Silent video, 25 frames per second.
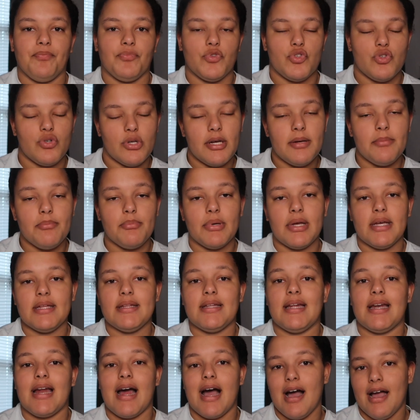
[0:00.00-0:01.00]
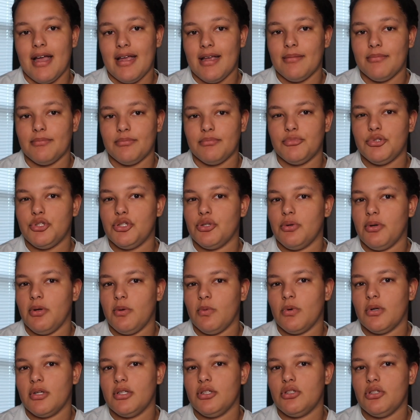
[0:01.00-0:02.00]
trip, and then I am
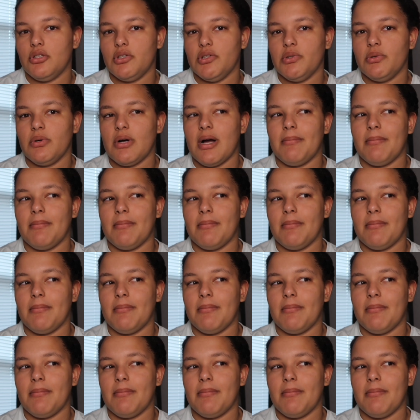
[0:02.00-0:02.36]
doing one too.